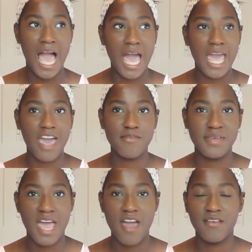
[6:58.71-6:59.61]
I have
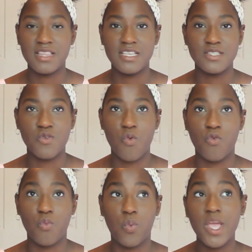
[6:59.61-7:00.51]
been having these
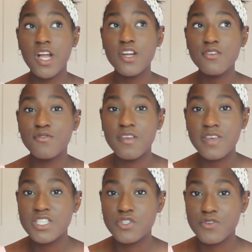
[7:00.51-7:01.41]
weird, vivid